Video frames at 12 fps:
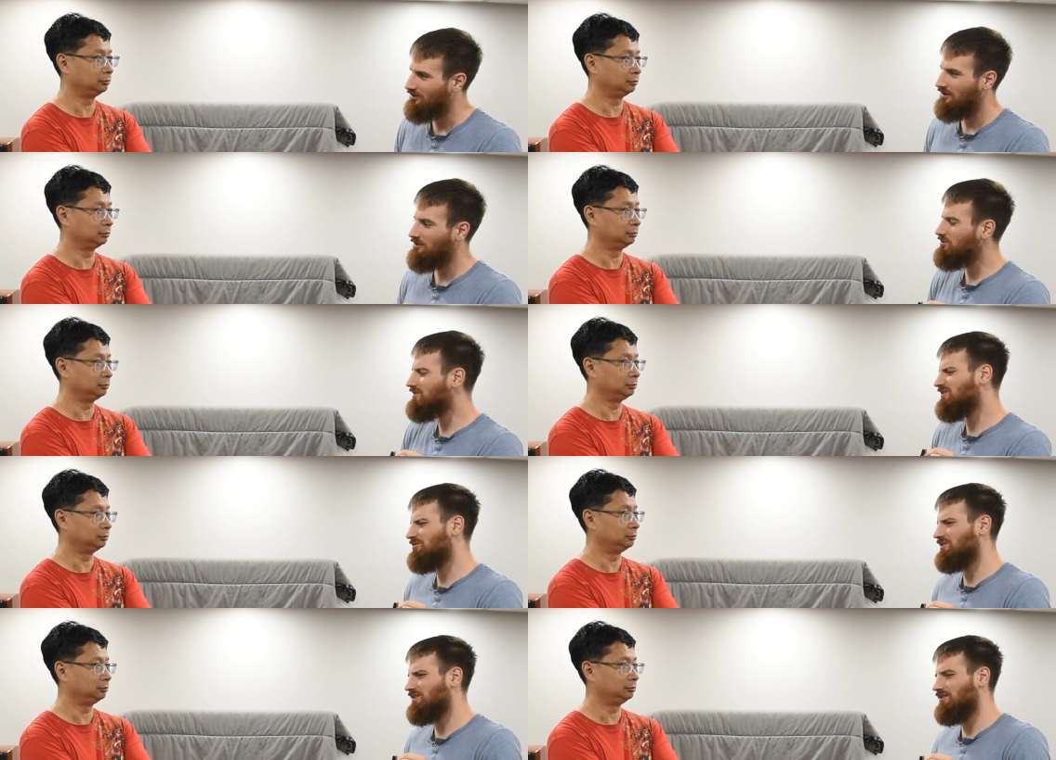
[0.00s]
Speaker 1: It
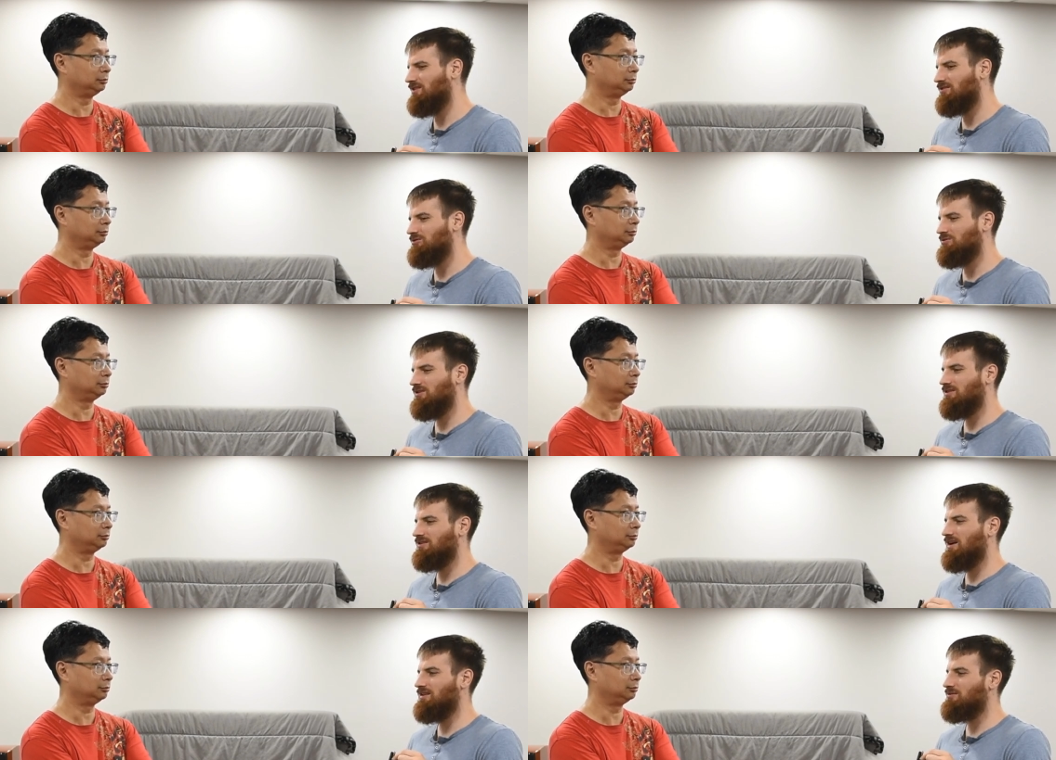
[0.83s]
wasn't really into
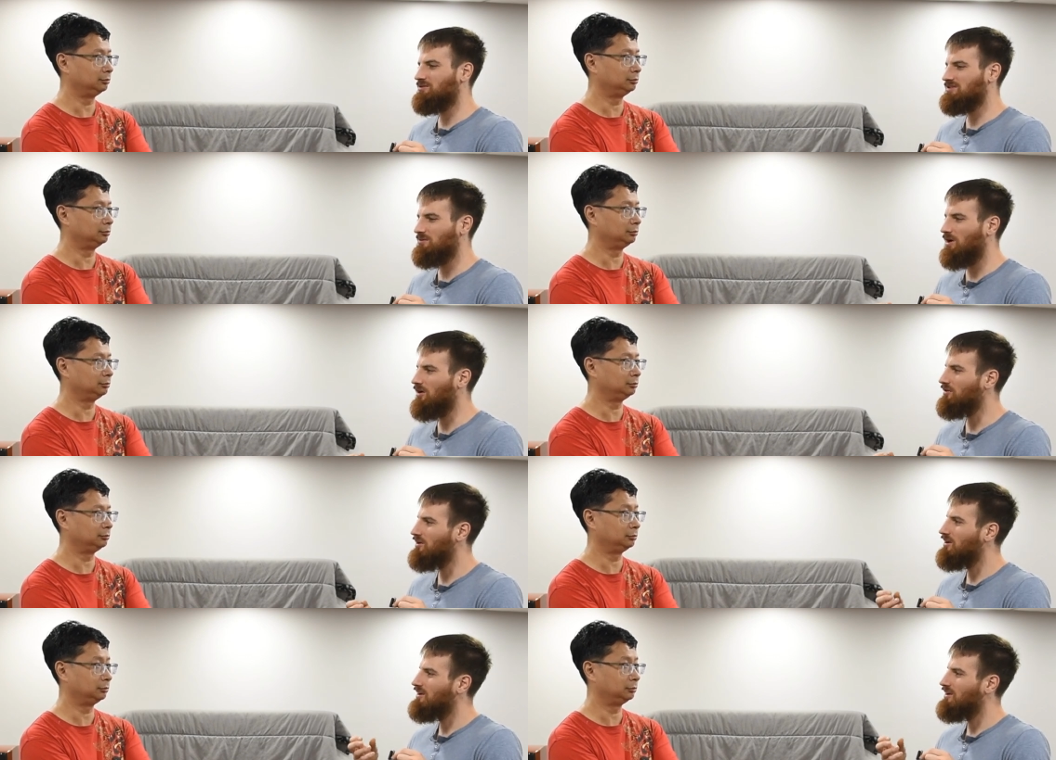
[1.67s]
that. It was about